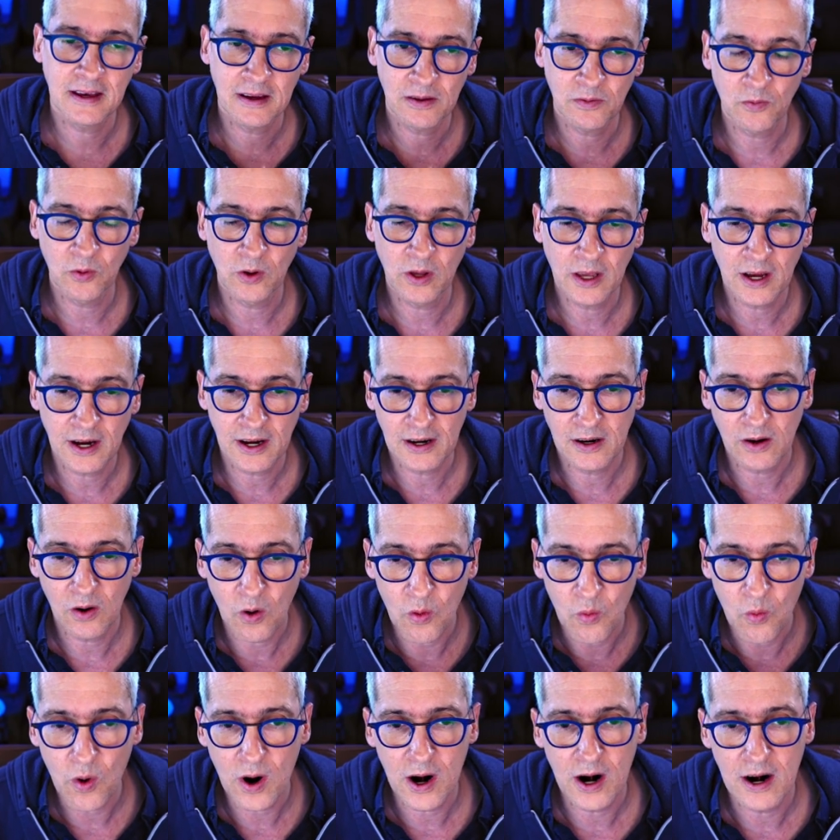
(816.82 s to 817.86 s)
that we are
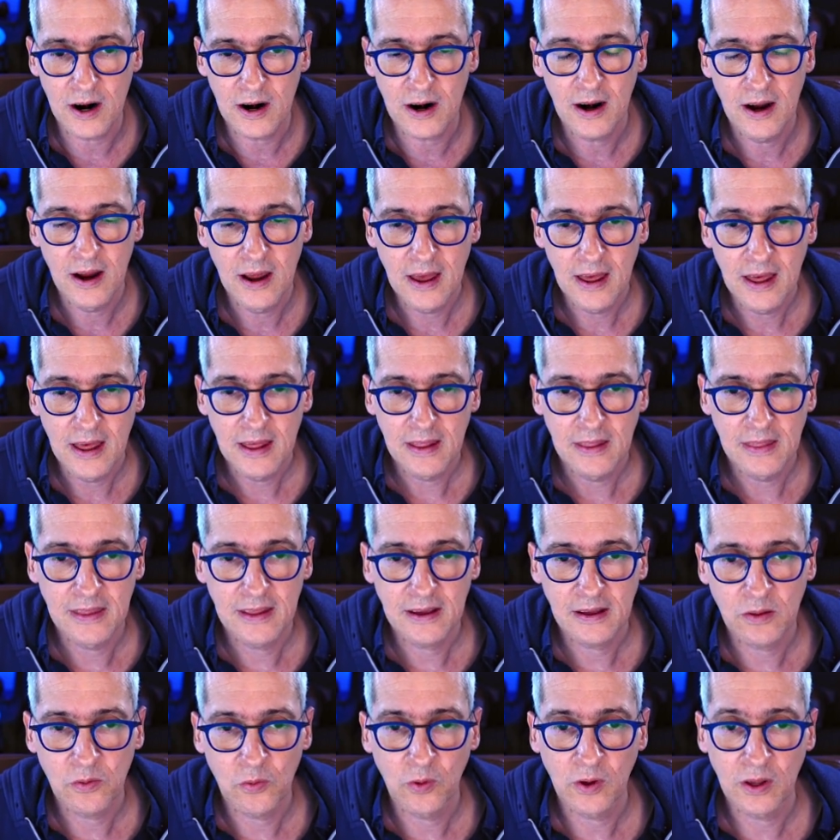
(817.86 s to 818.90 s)
aware
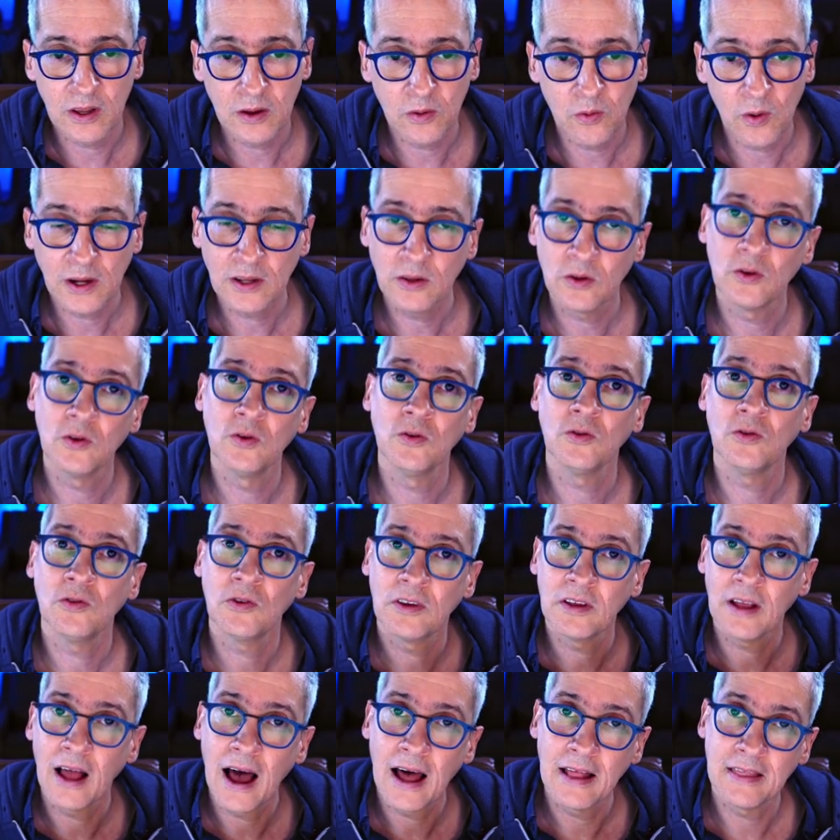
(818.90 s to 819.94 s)
that we want to use
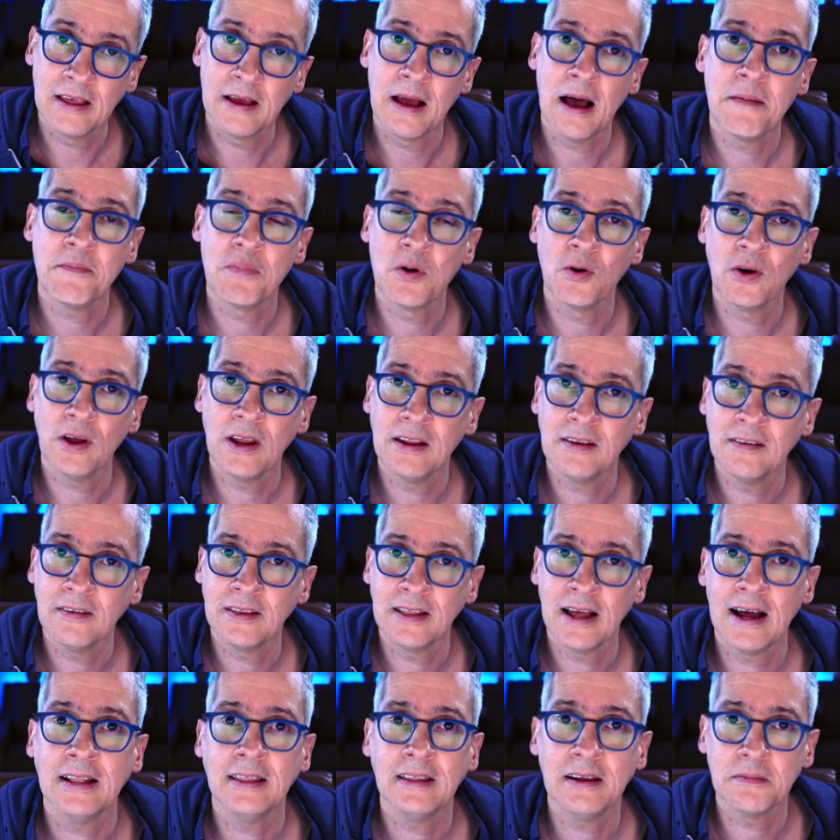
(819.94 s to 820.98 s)
the A M P plugin in
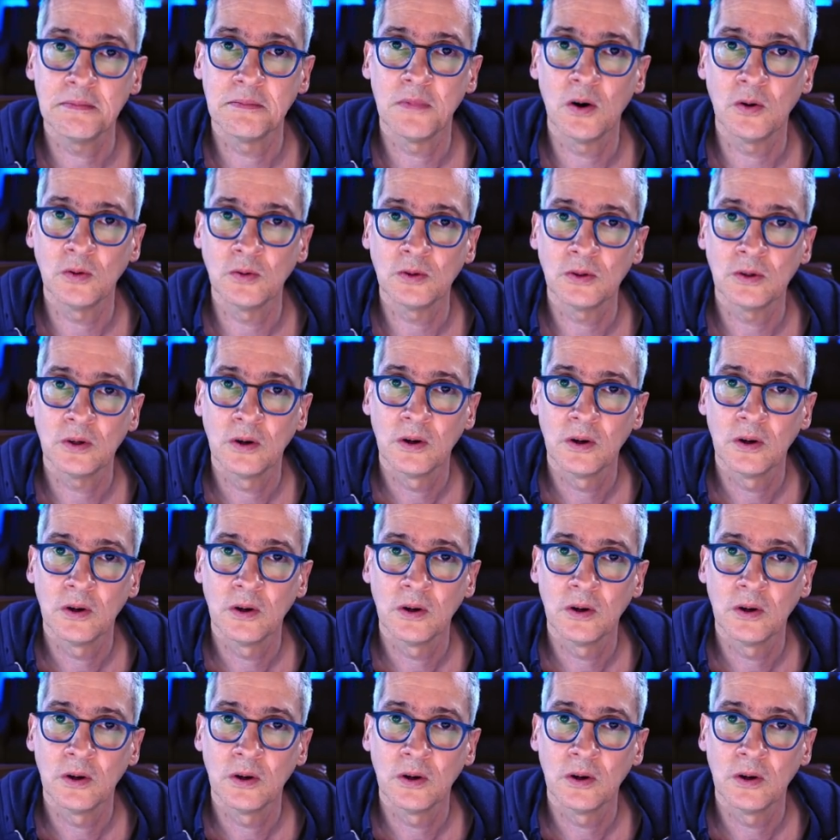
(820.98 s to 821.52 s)
standard mode,